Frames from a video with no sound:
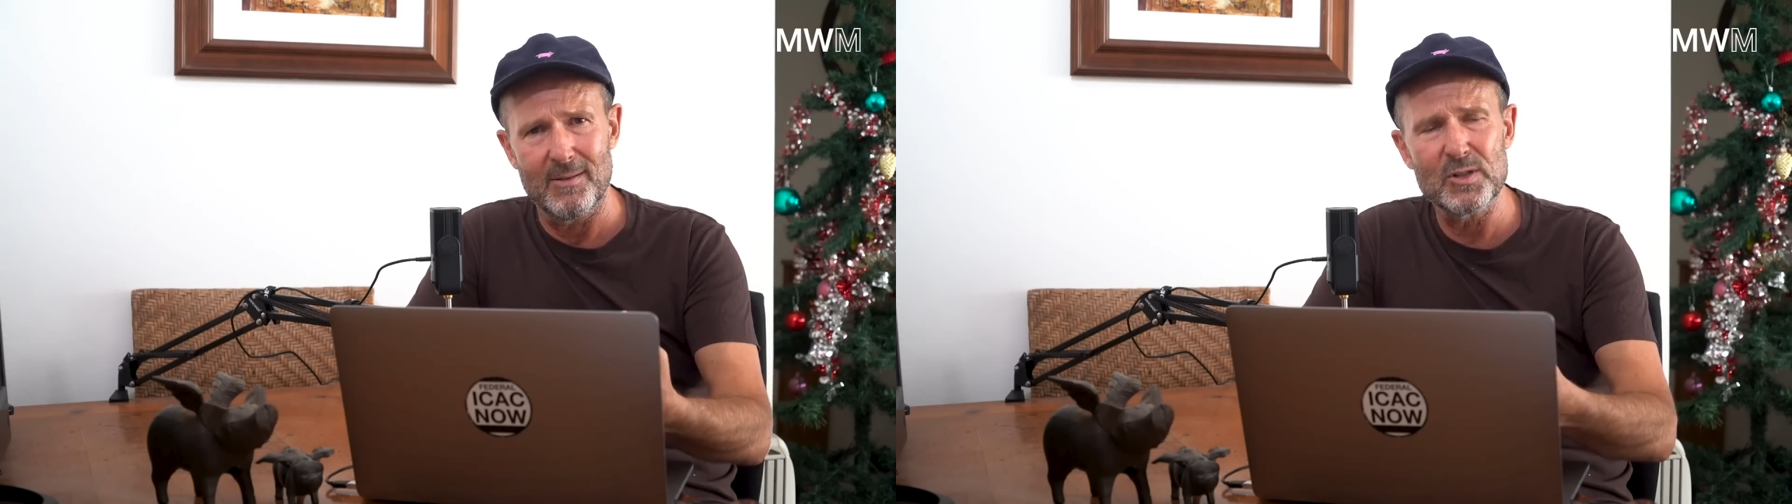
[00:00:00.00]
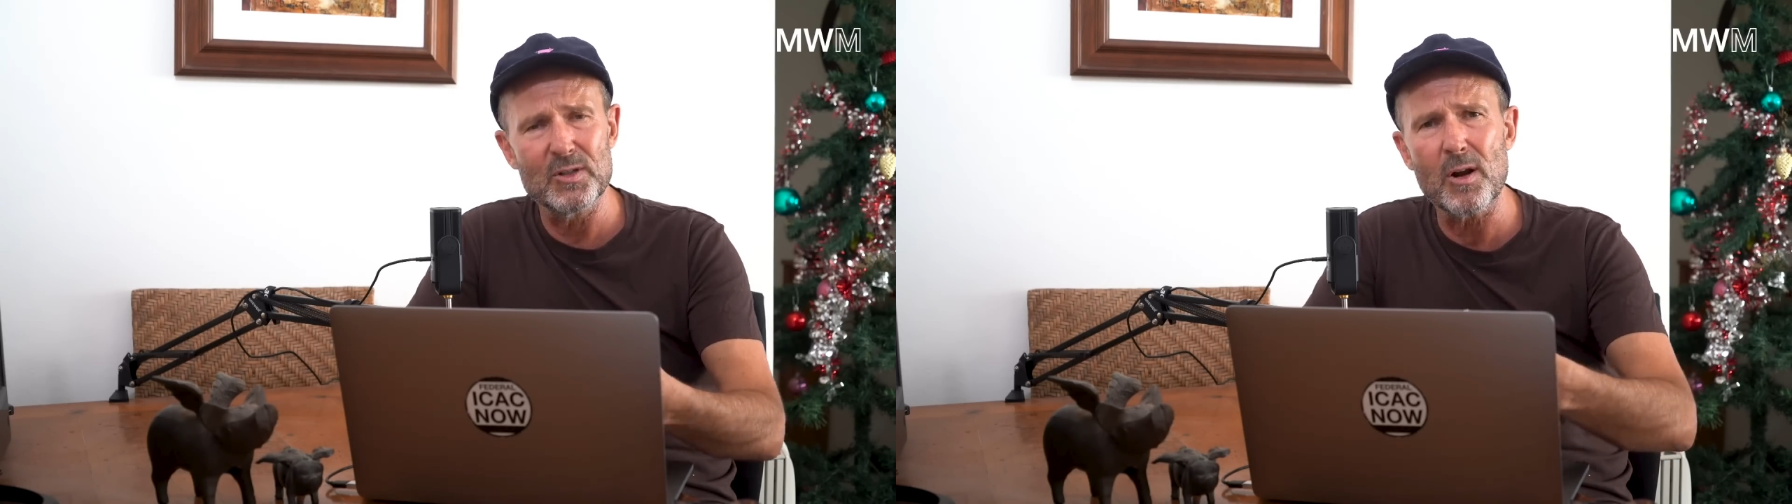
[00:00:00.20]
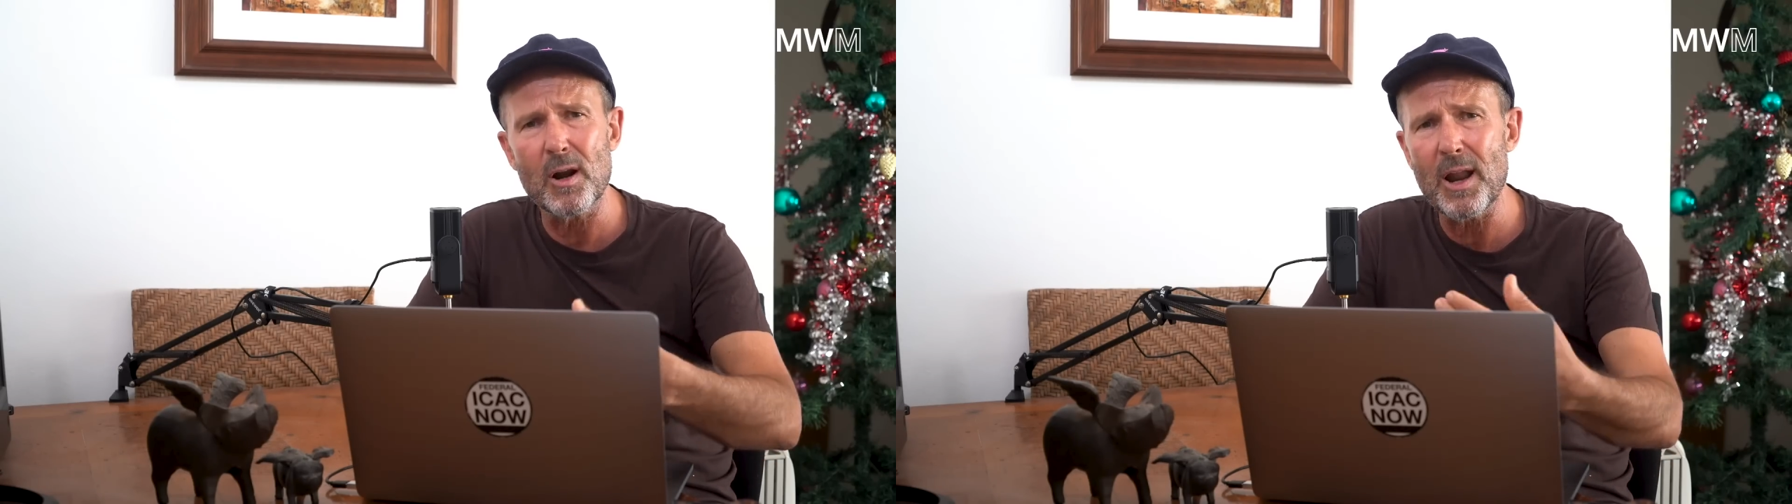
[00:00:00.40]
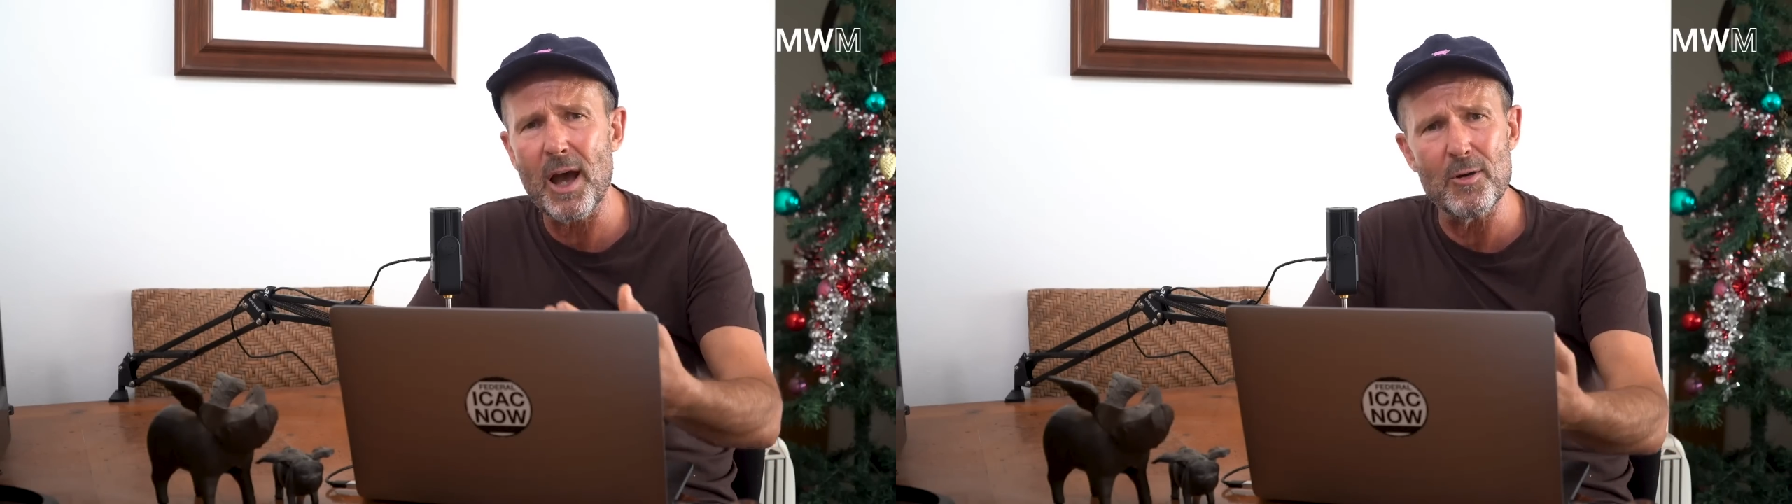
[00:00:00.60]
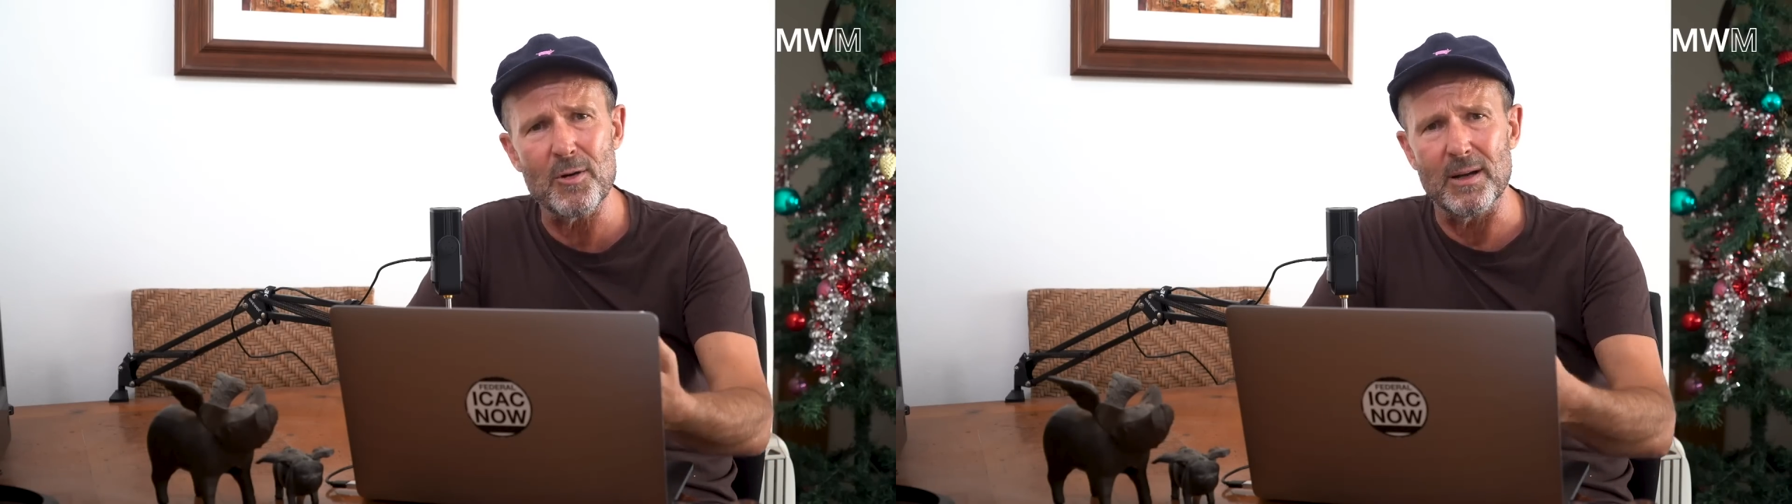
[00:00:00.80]
was not a
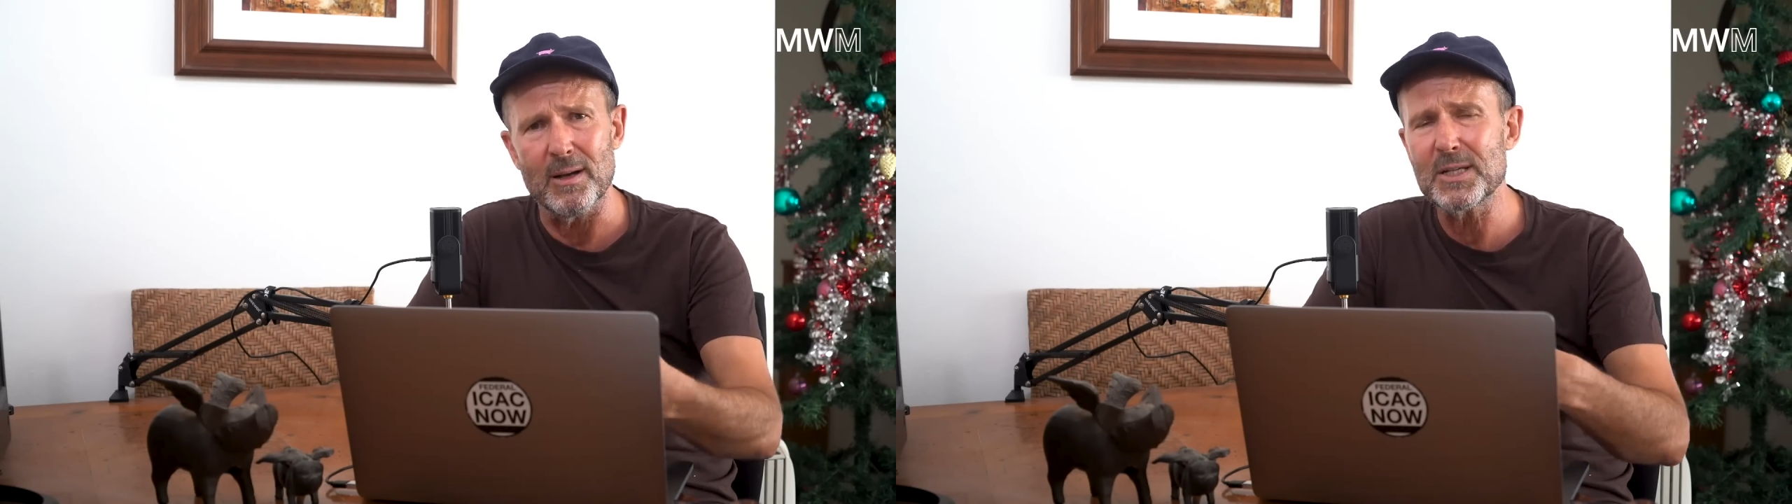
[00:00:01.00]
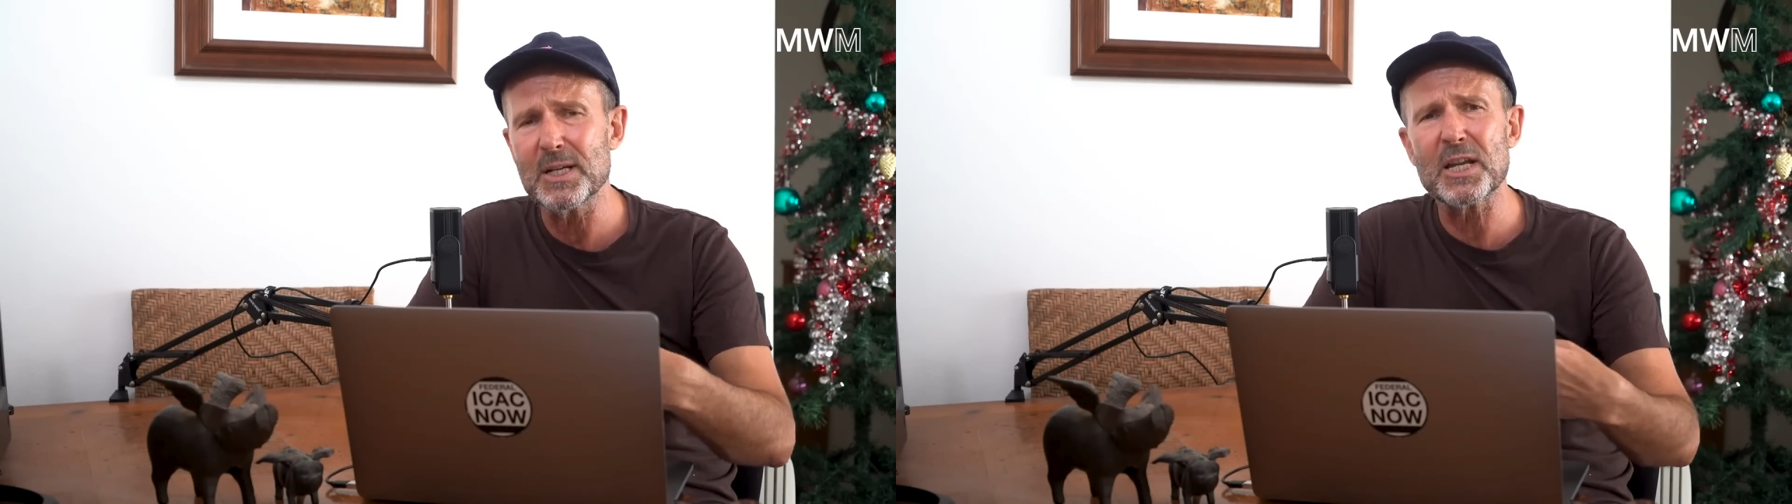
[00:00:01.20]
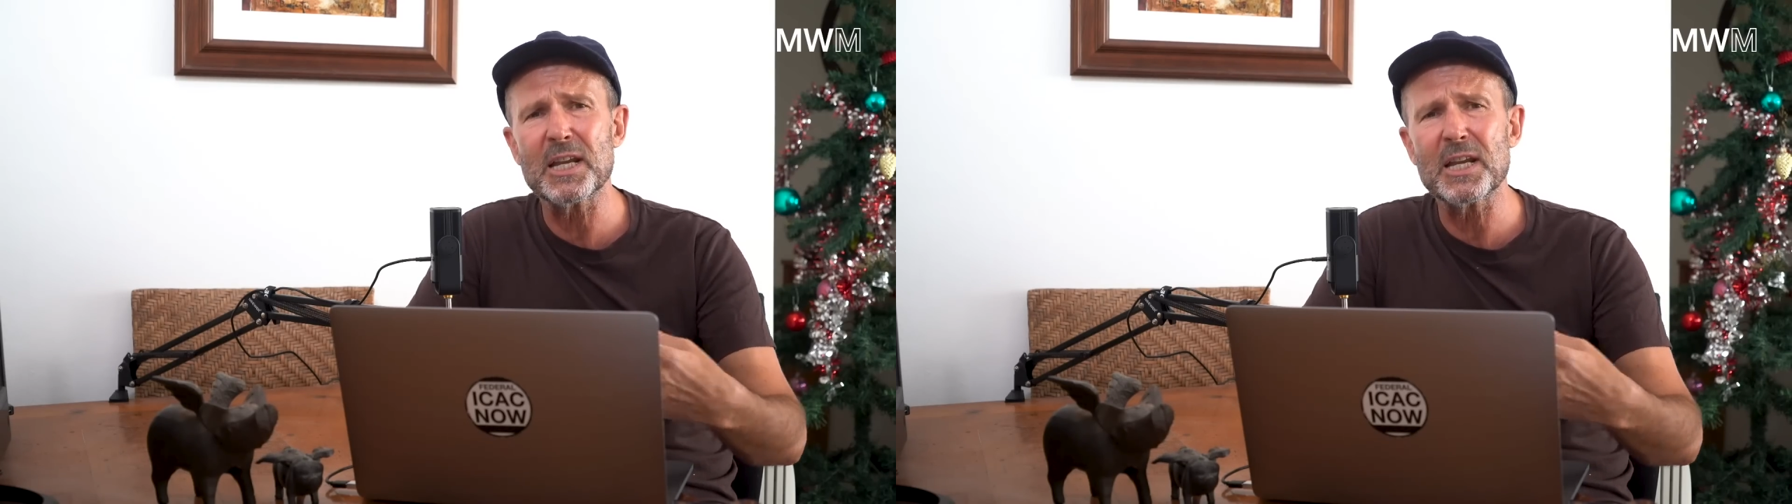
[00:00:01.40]
loan, it was just a